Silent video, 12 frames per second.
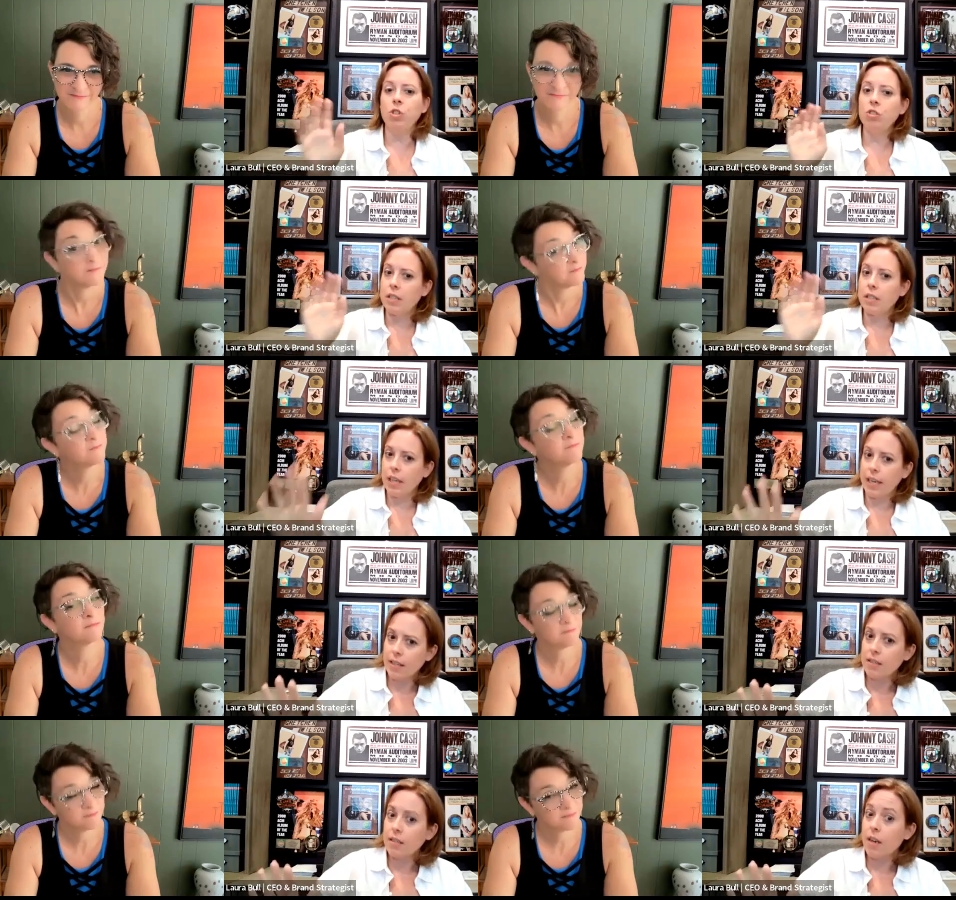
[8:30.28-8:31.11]
Speaker 1: We just
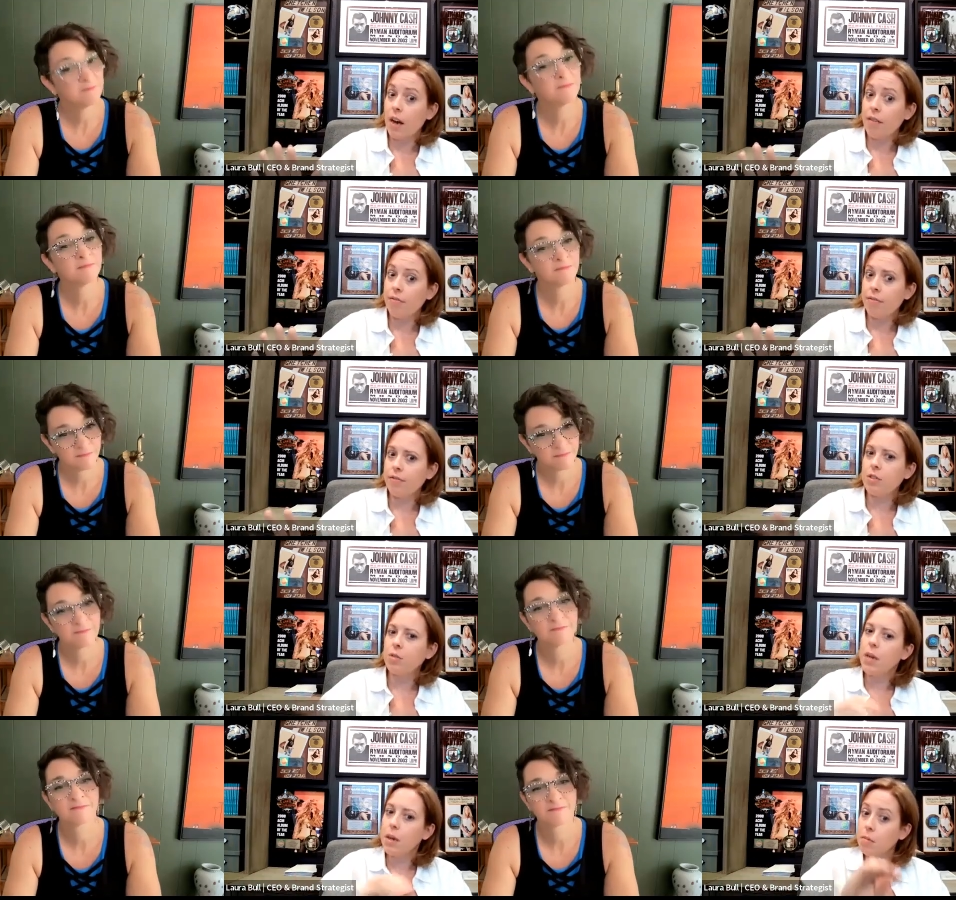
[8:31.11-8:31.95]
glance enough to
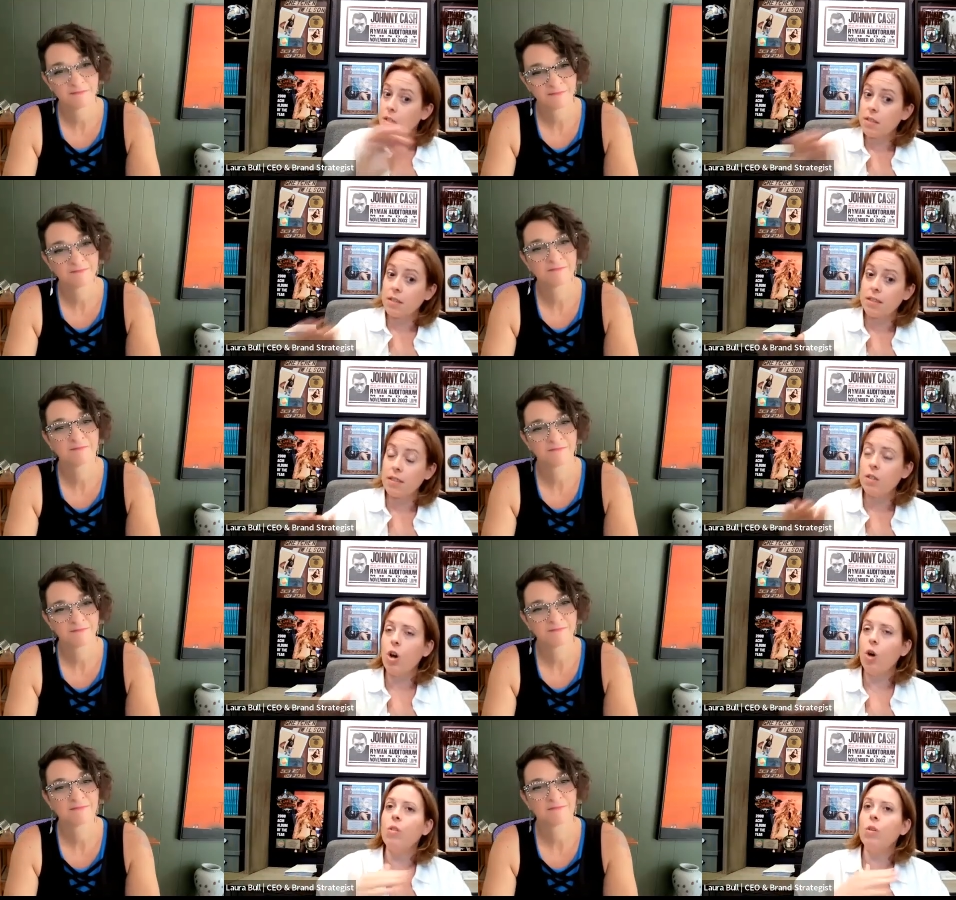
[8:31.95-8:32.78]
be able to
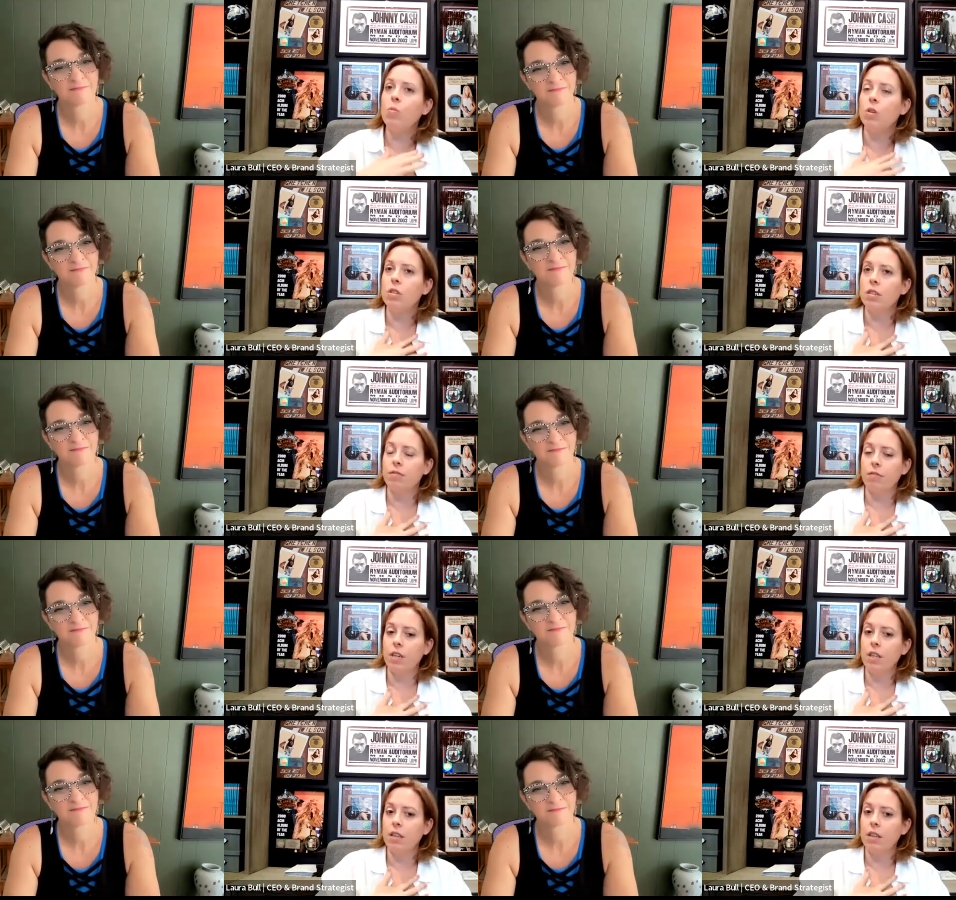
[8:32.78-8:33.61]
know that we're
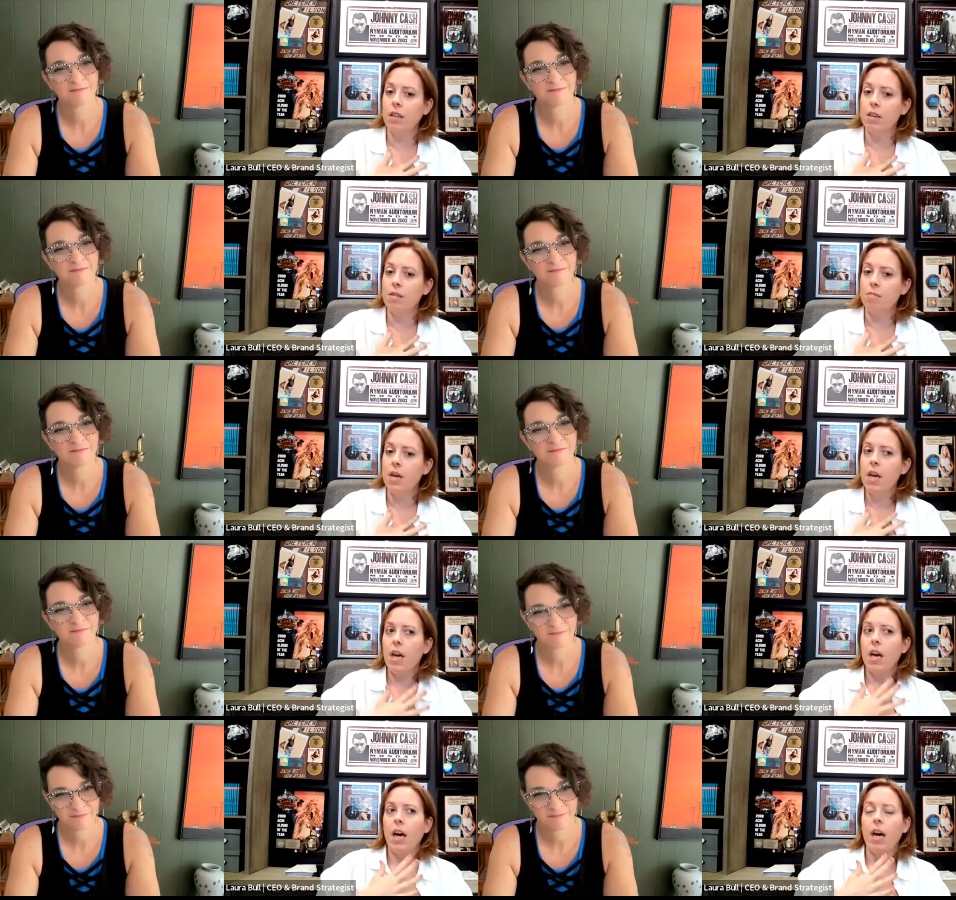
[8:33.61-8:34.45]
different than them,
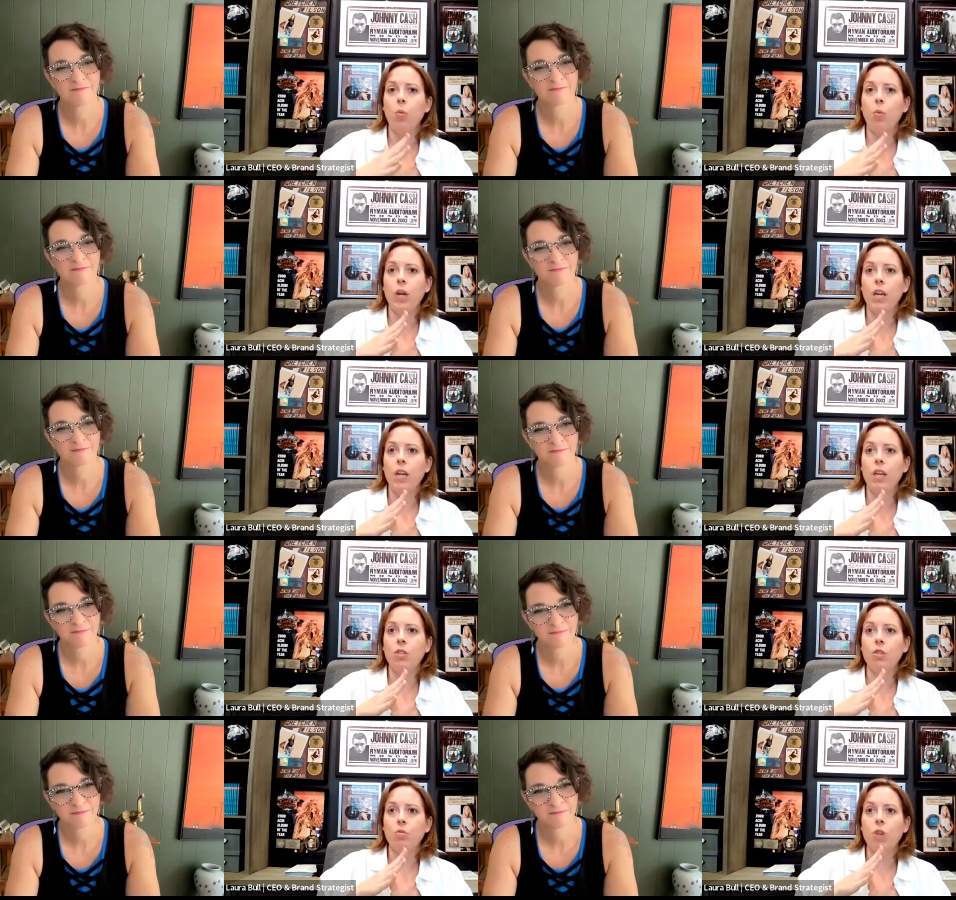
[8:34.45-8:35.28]
but we
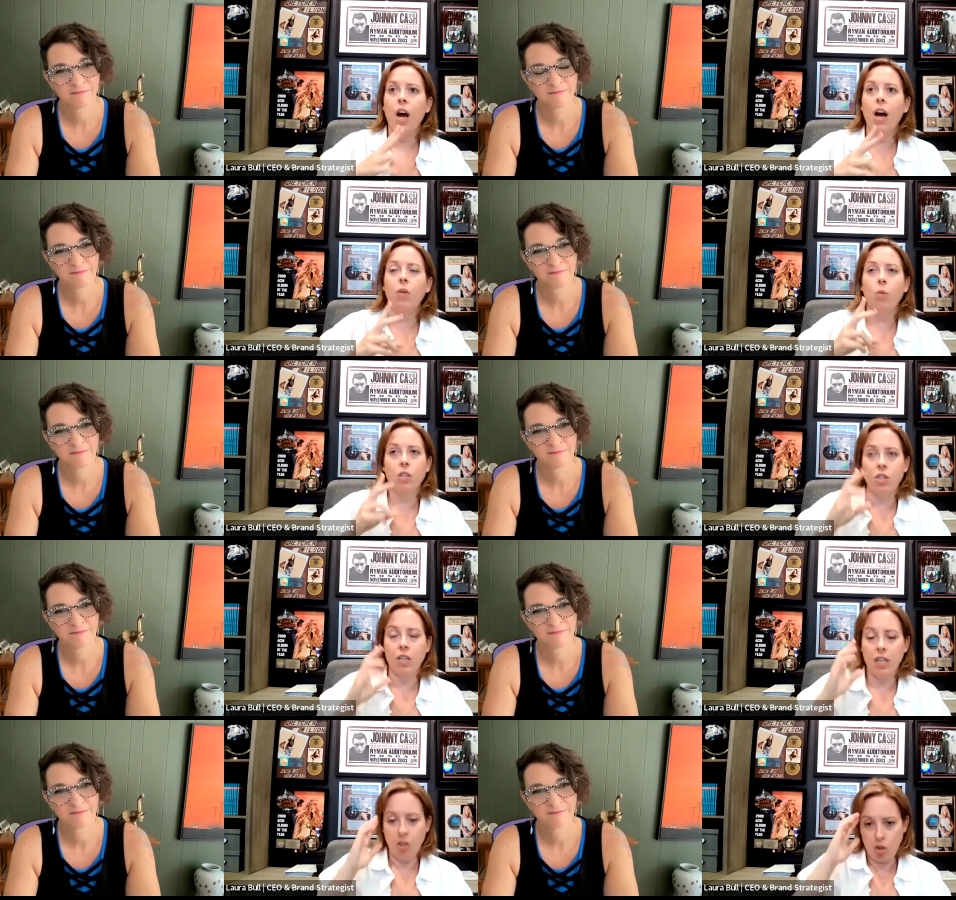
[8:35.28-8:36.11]
do not want to
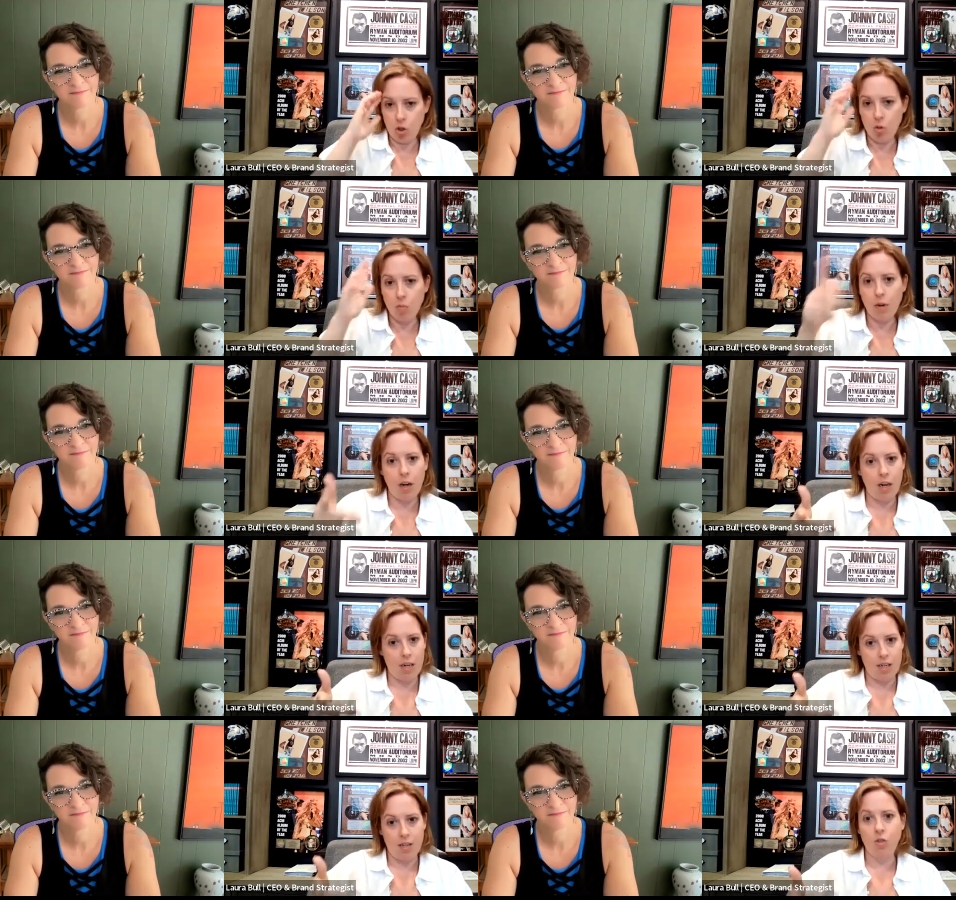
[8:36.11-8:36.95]
get too buried
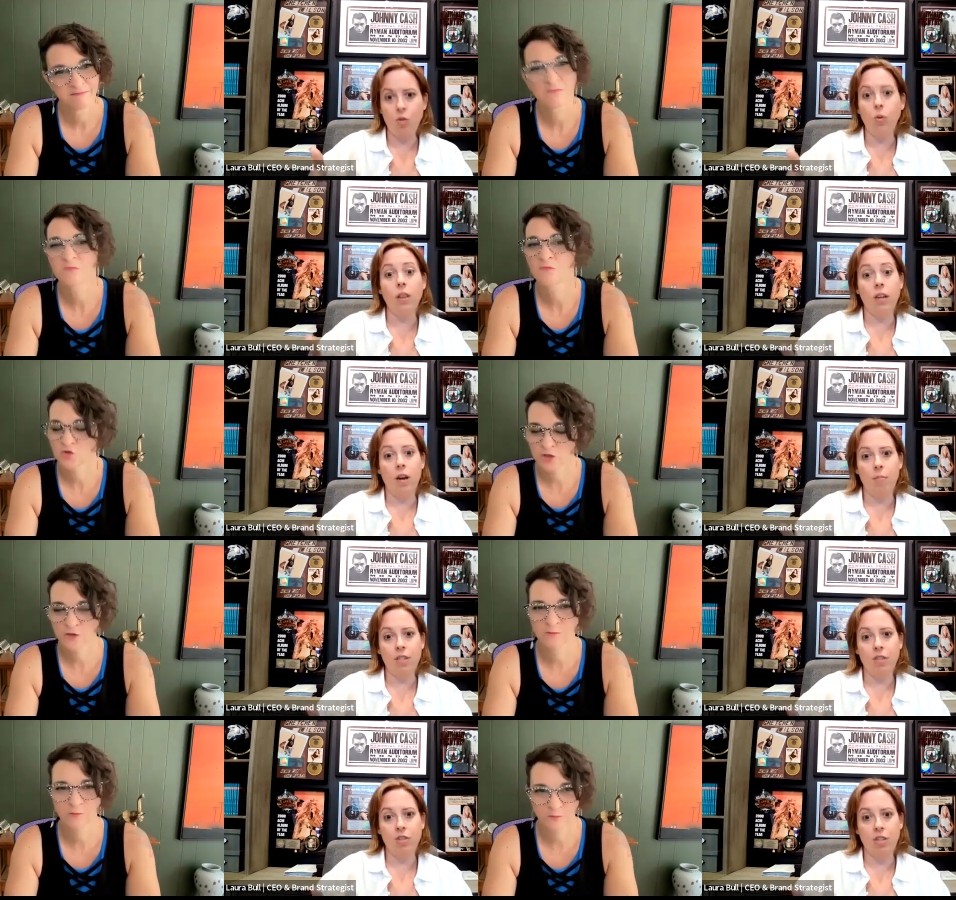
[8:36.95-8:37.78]
into what the
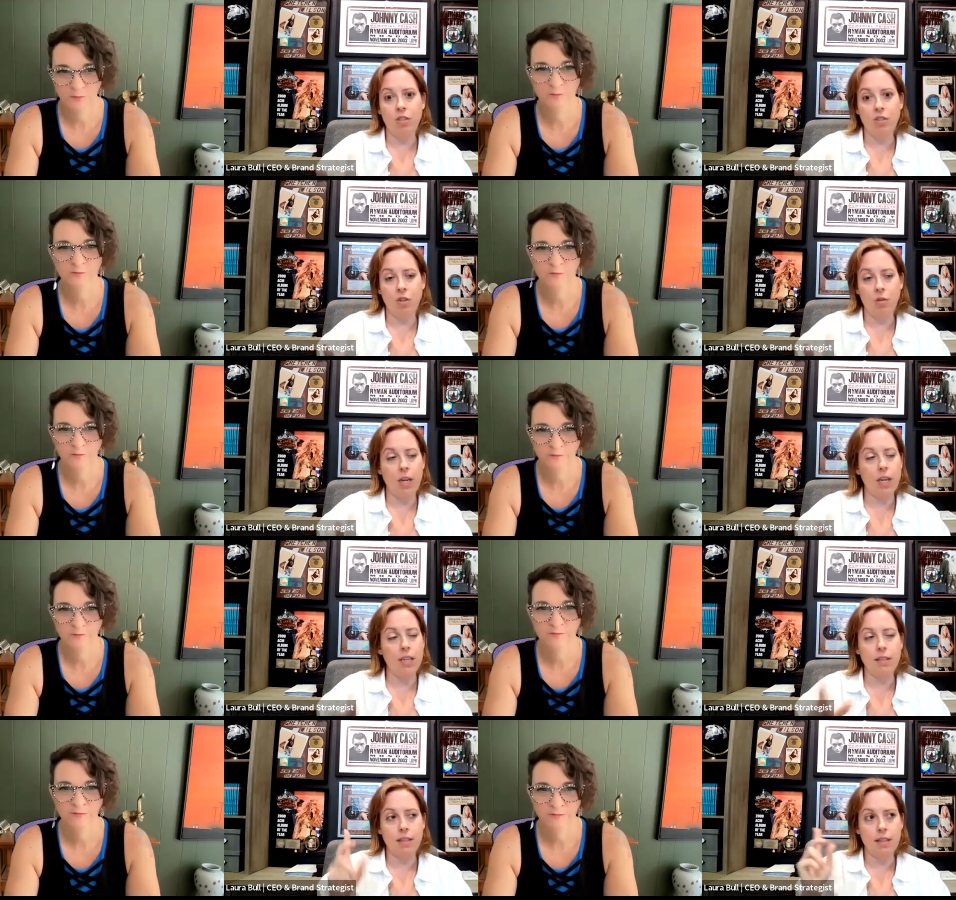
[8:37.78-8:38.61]
competition is doing,
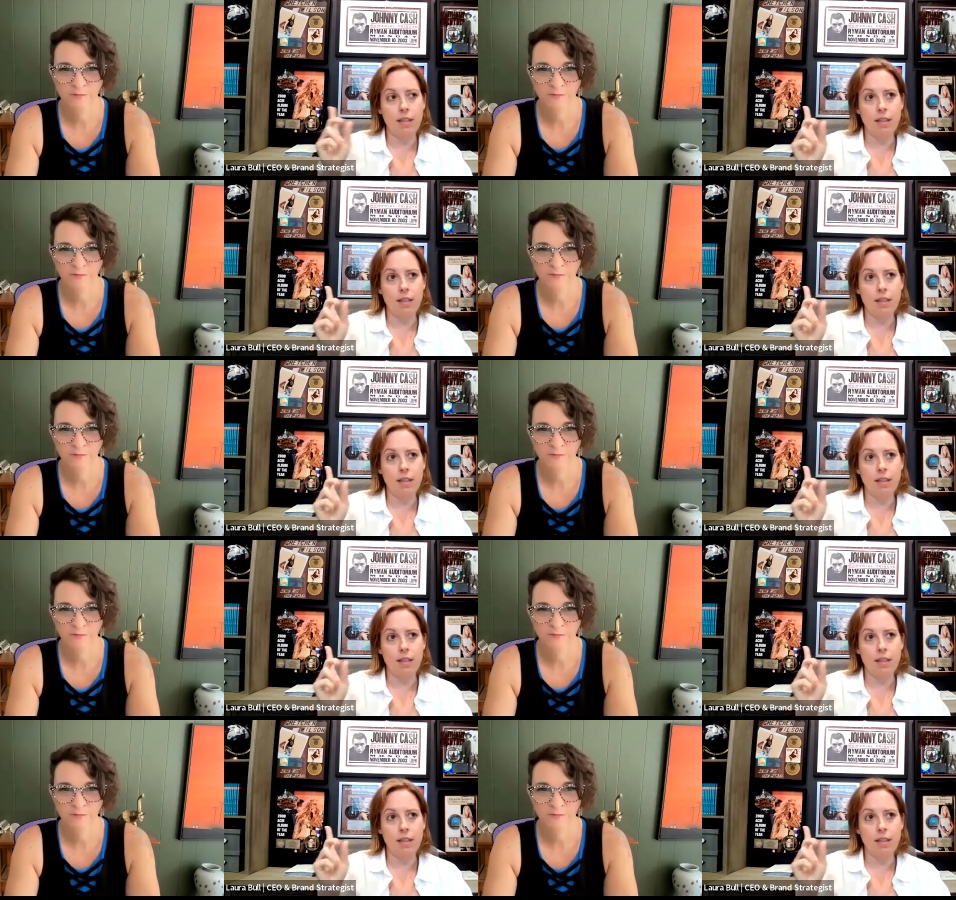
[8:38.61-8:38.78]
because